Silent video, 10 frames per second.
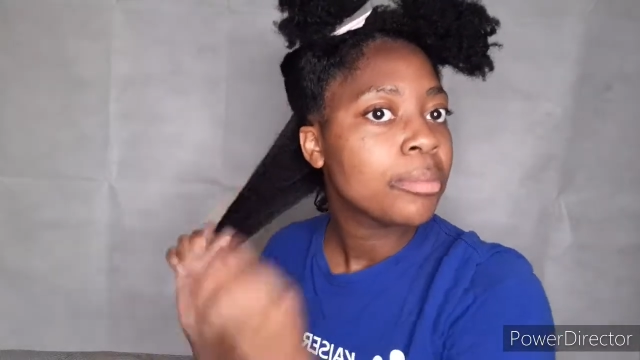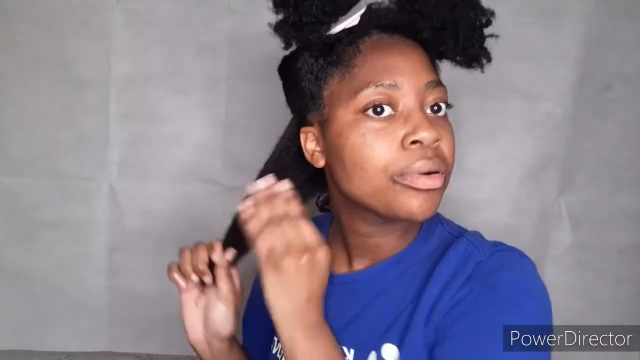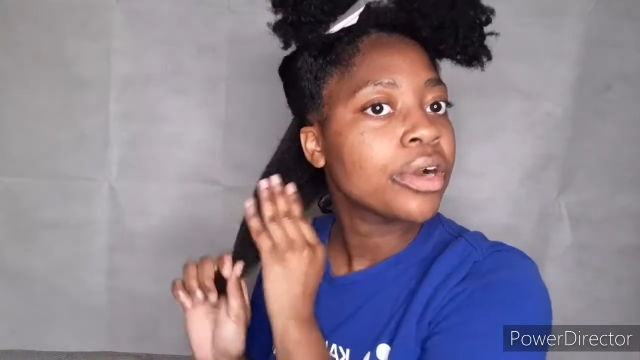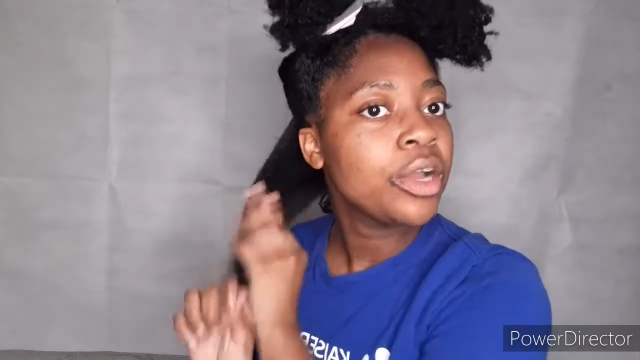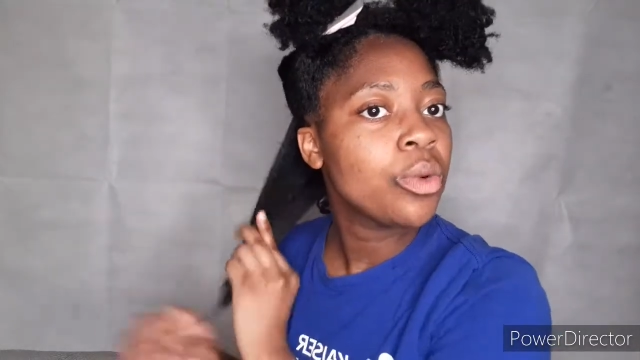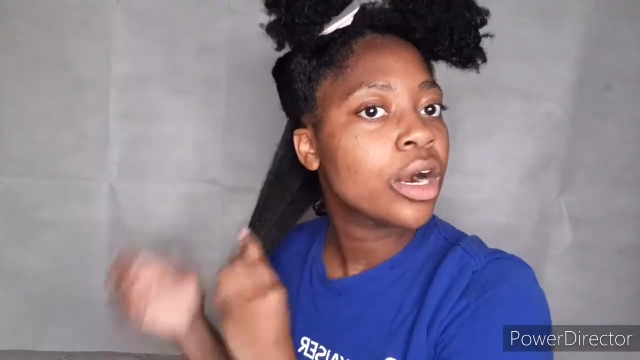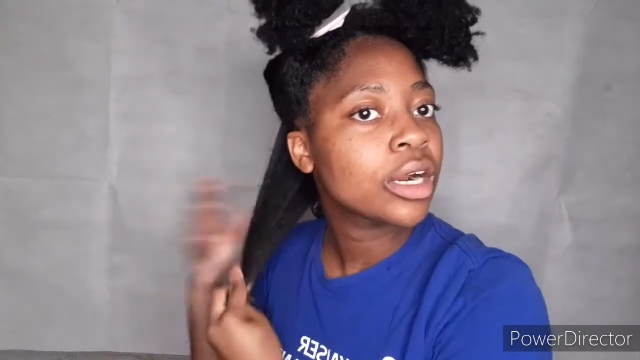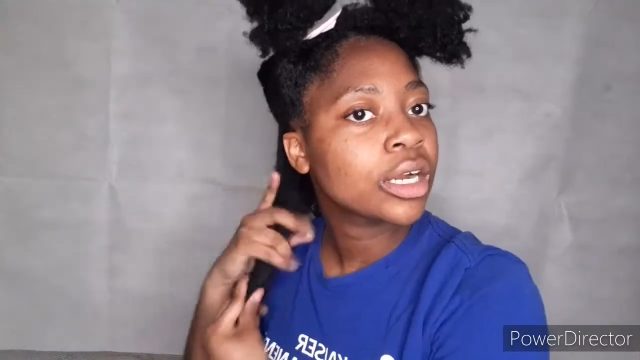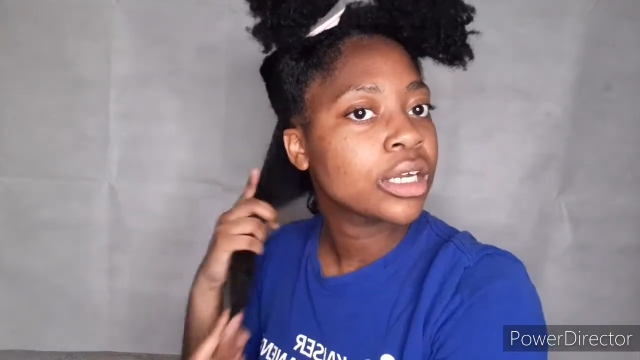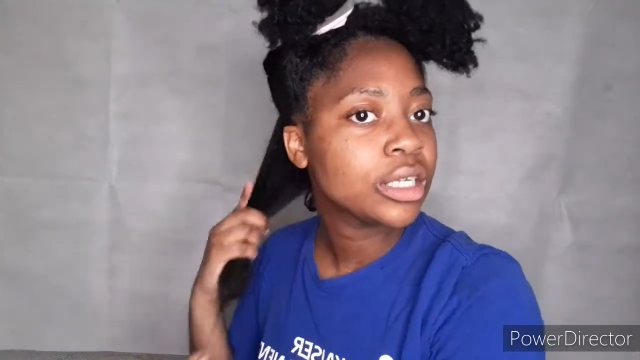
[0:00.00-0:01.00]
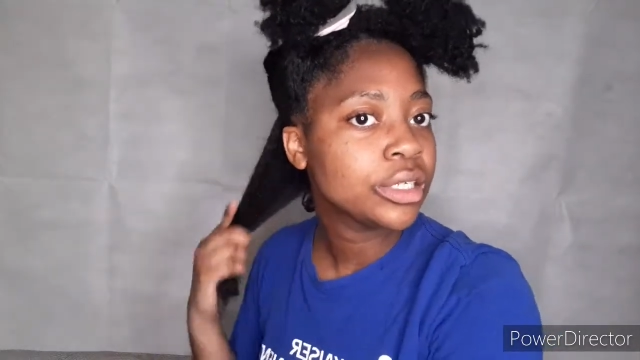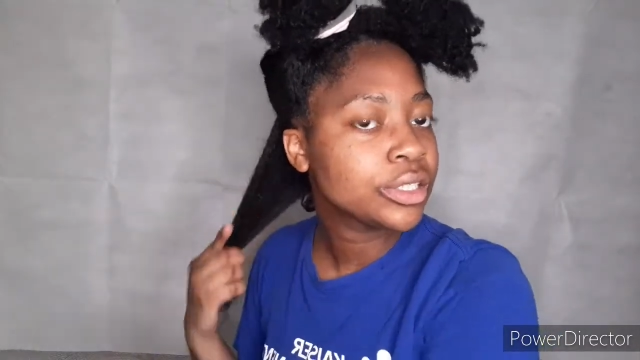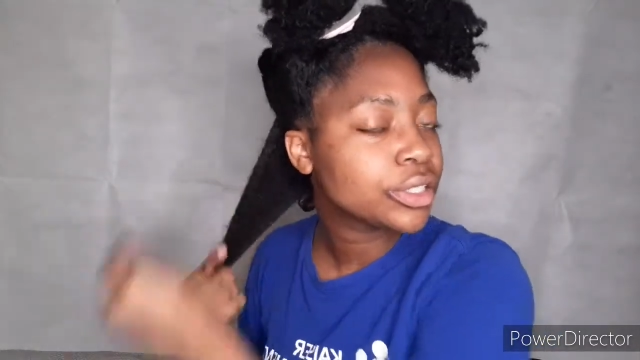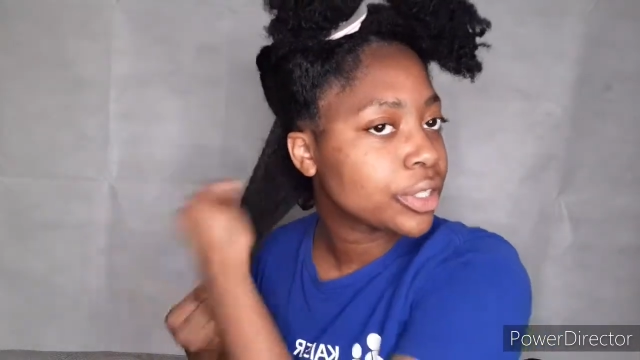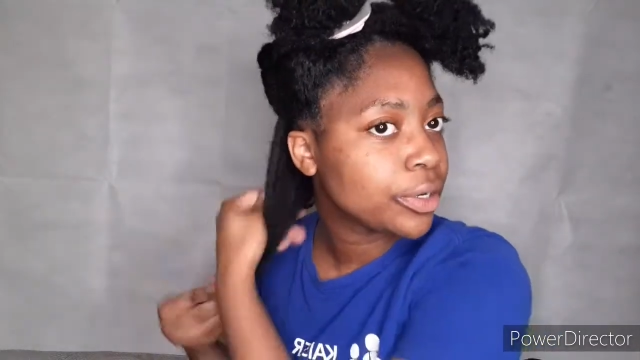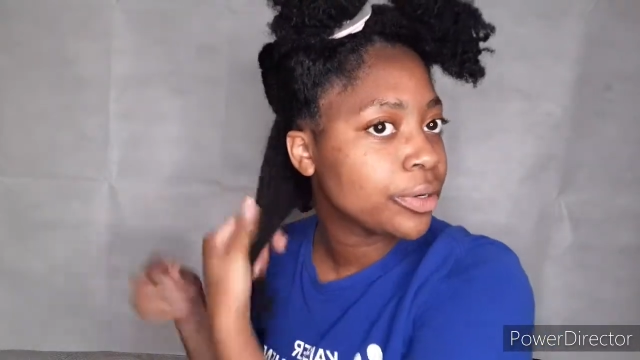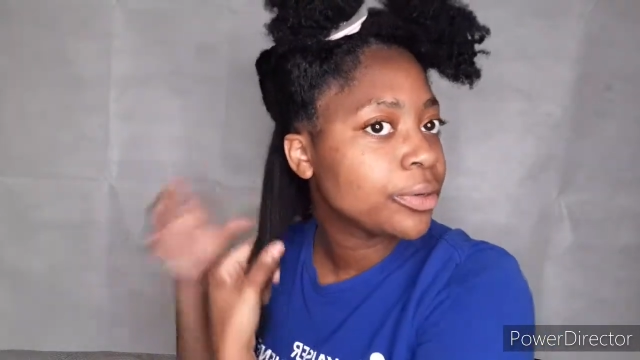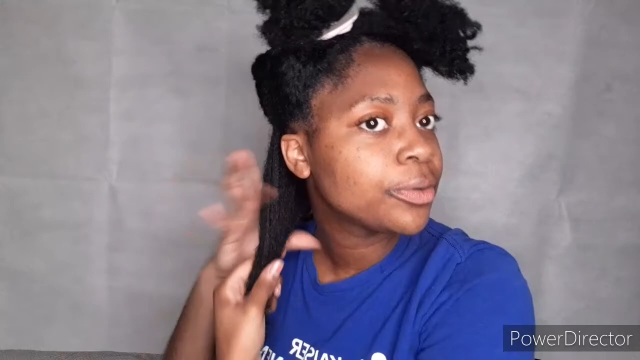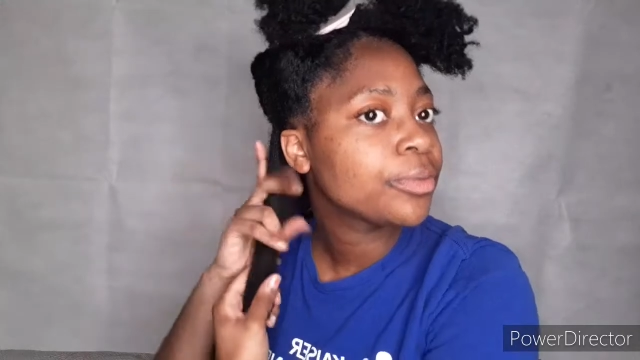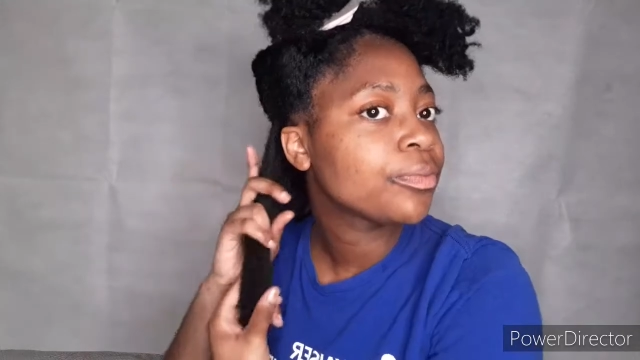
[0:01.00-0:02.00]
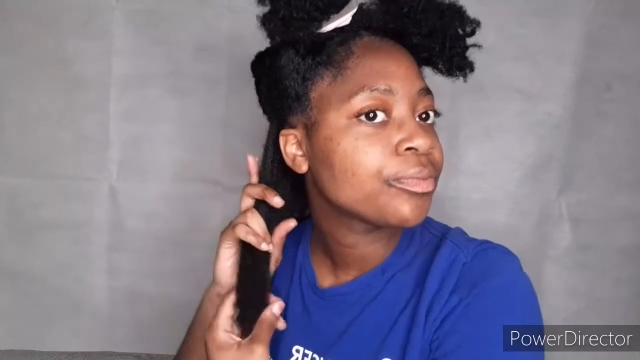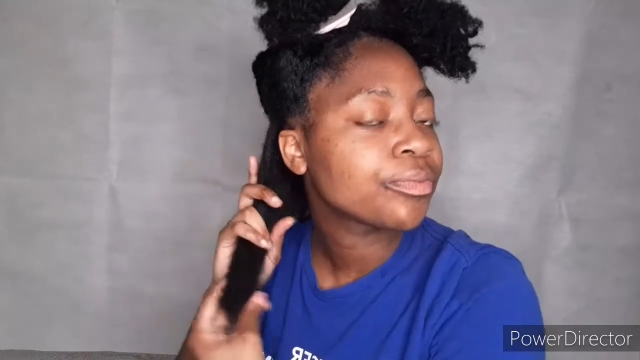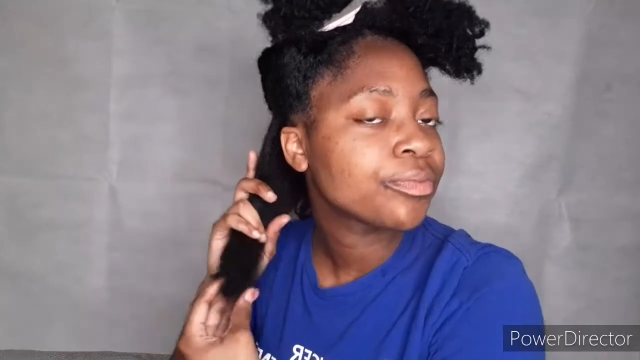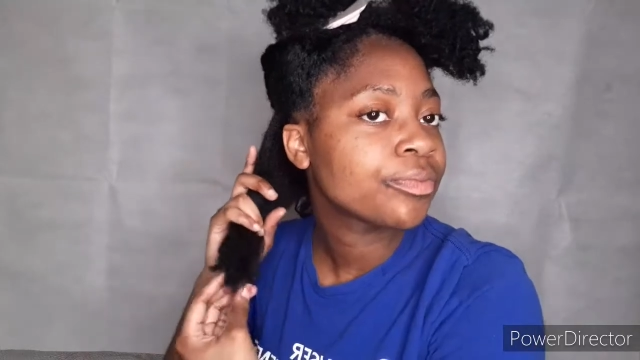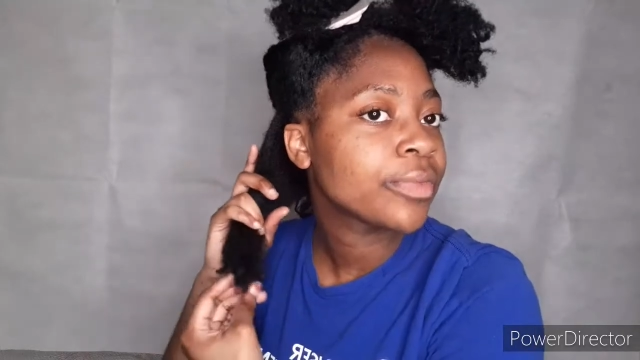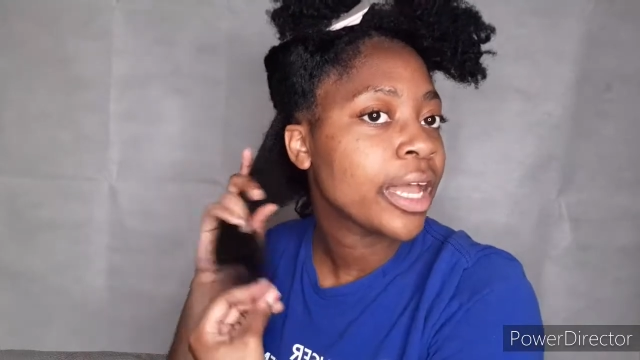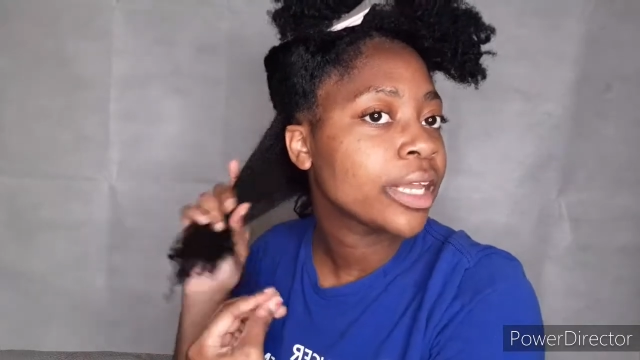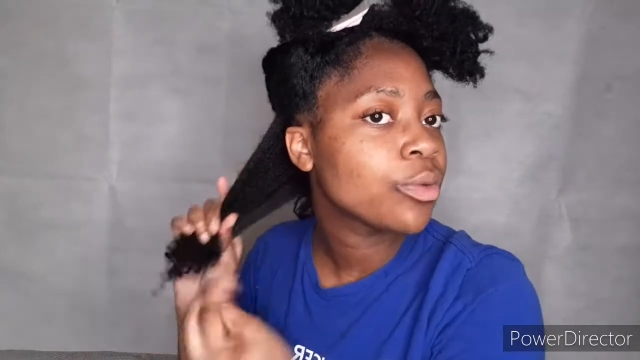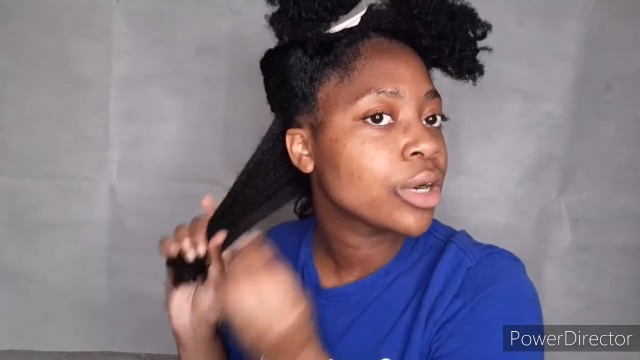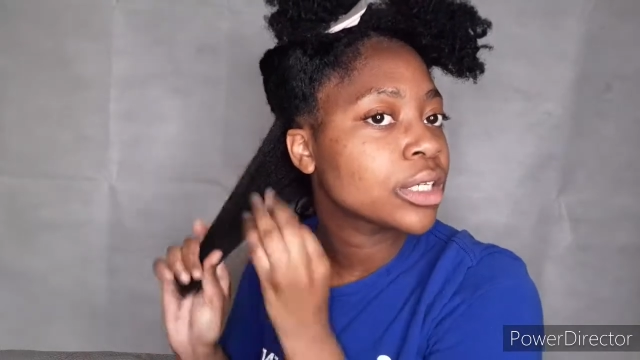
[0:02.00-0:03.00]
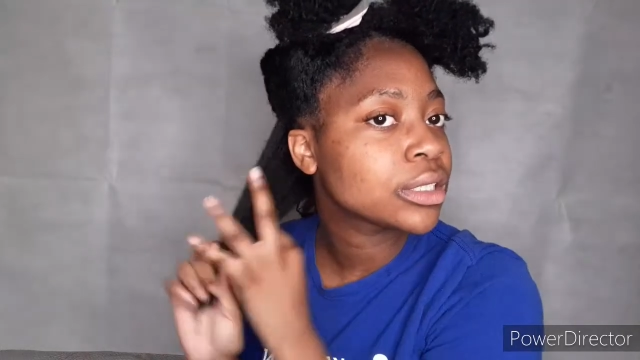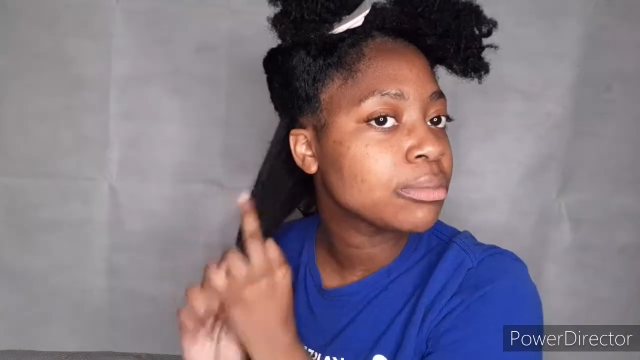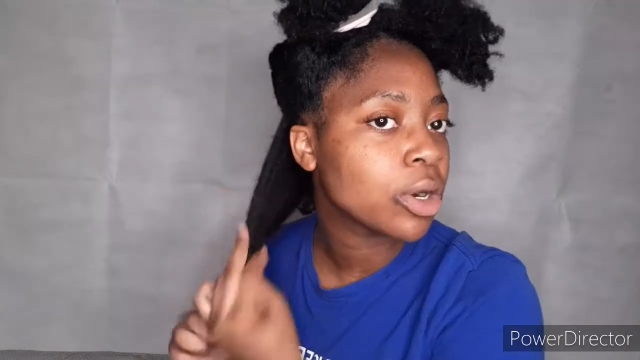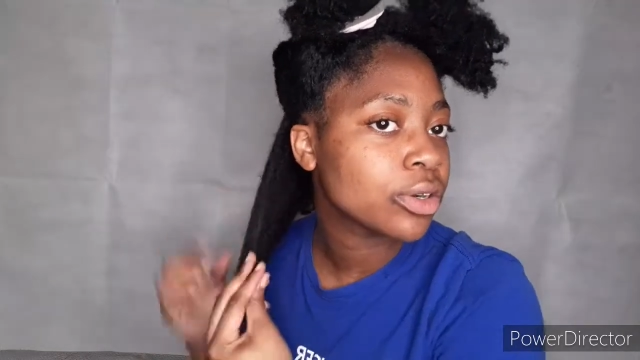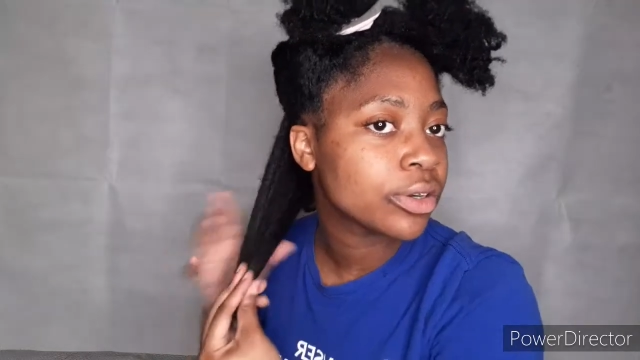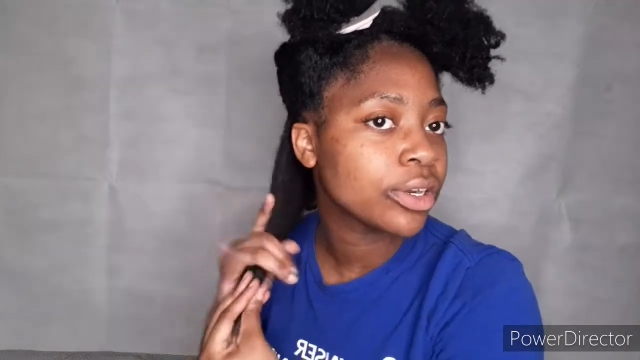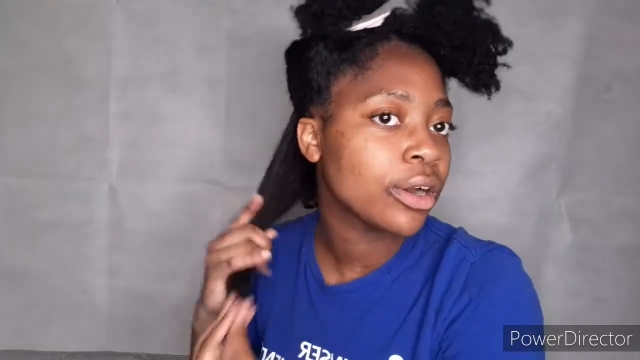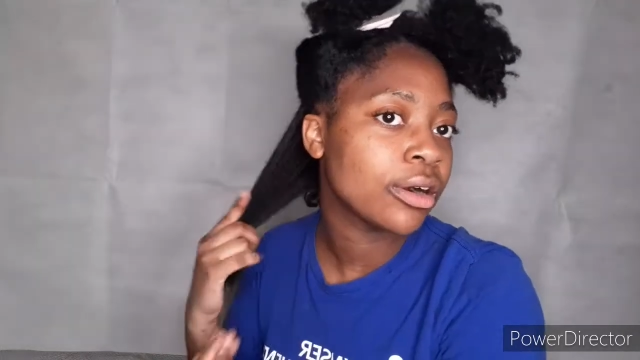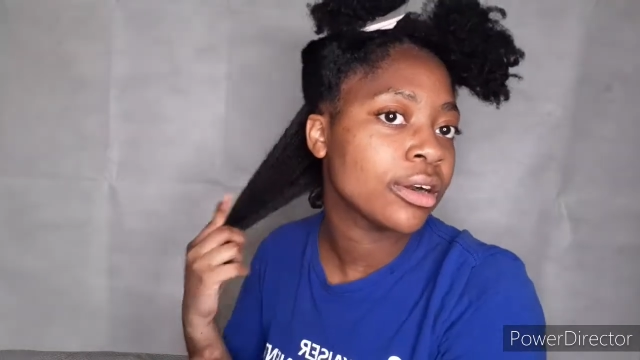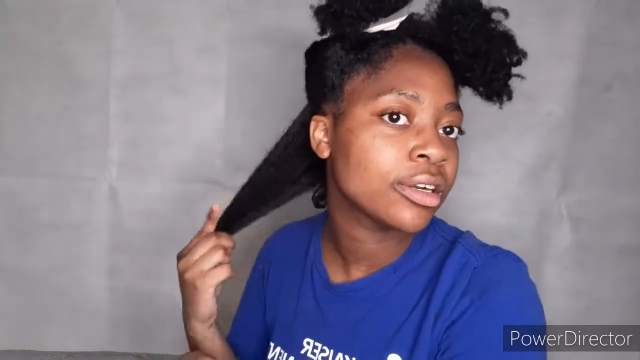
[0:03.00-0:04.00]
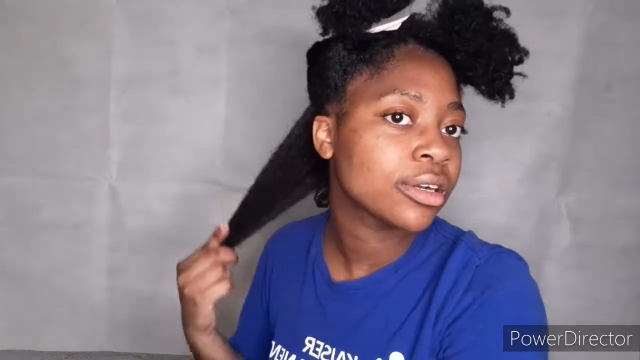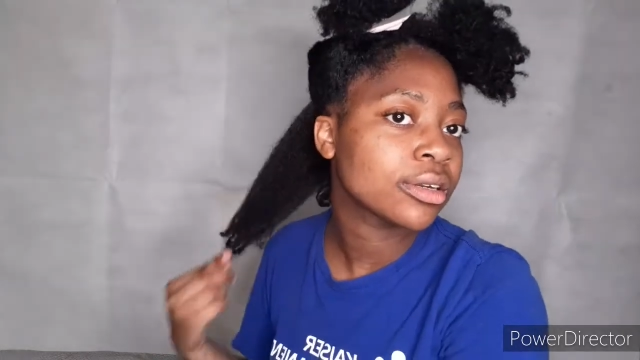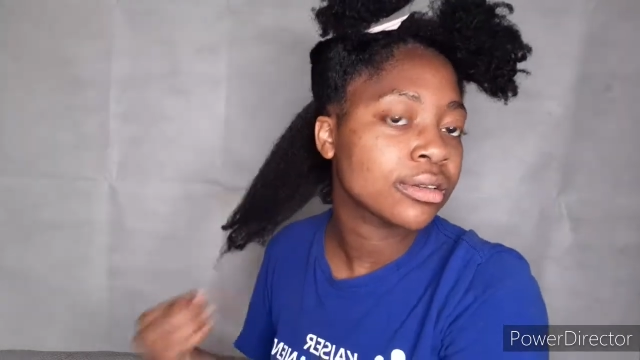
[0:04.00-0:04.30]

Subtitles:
pre-work. So I can work smarter and not harder.